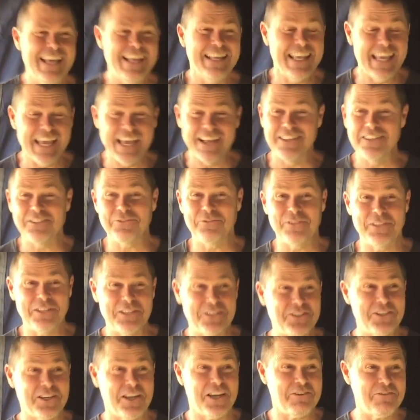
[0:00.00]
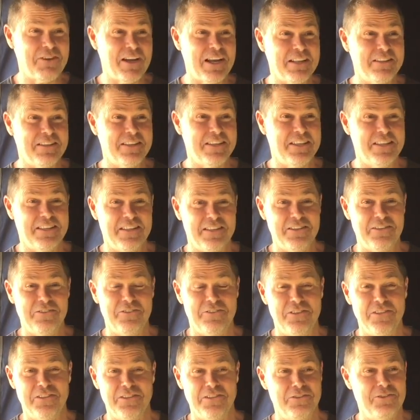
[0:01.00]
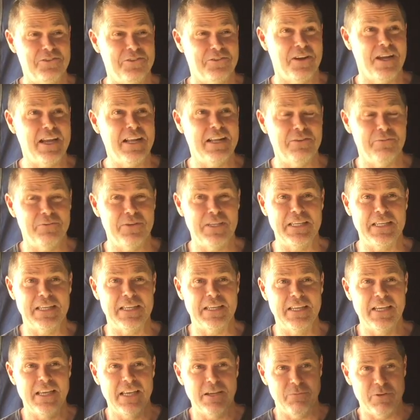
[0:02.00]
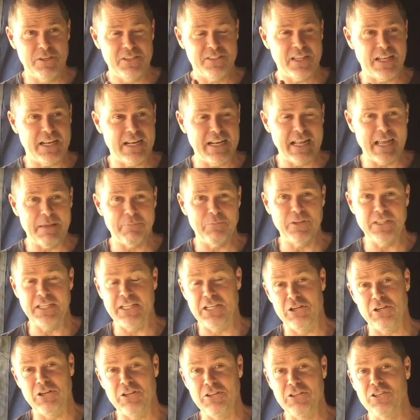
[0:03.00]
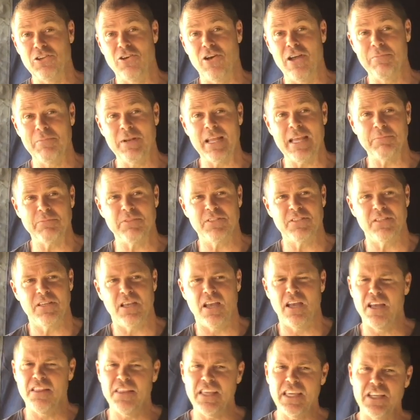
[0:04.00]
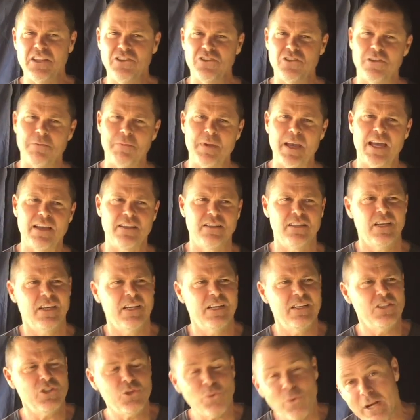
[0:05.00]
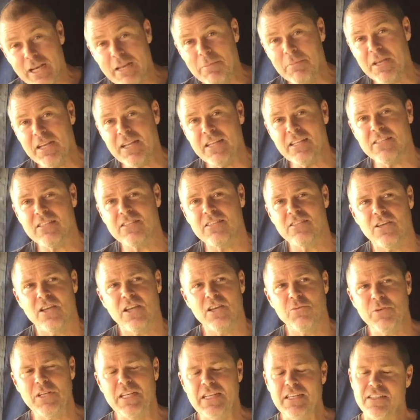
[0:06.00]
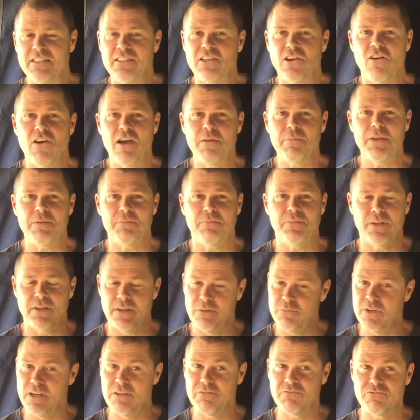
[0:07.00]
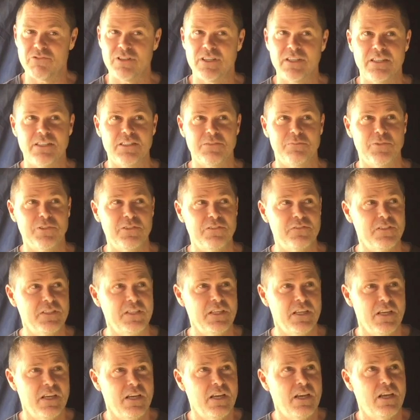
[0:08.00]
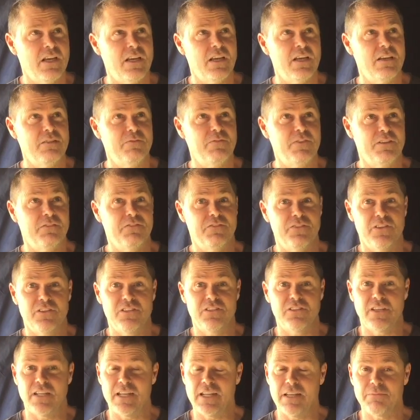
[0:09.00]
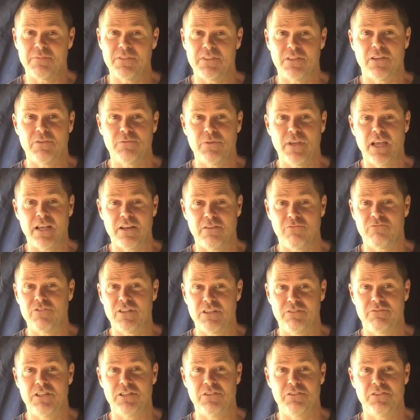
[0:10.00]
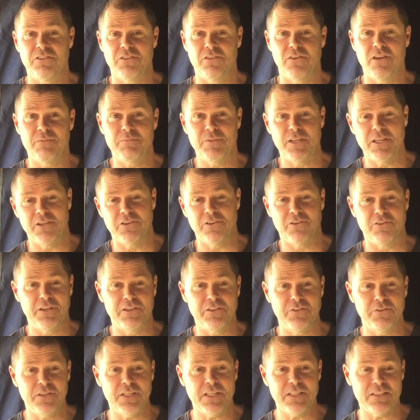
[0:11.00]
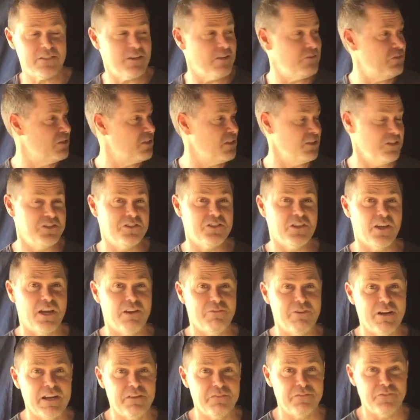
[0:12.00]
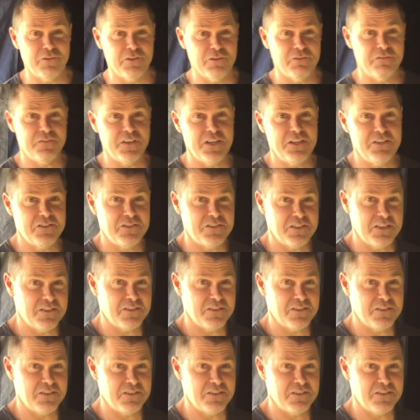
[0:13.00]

Yeah, I just wanted to show you around the, the, new, the new trailer. We, uh, we set it up, we did it on time lapse. I think it took about 20 minutes. Uh, we didn't time it, but it went really smoothly uh, for the first setup, so we had a really, really good time, me and Corey doing it. So I'm just going to show you around a few little features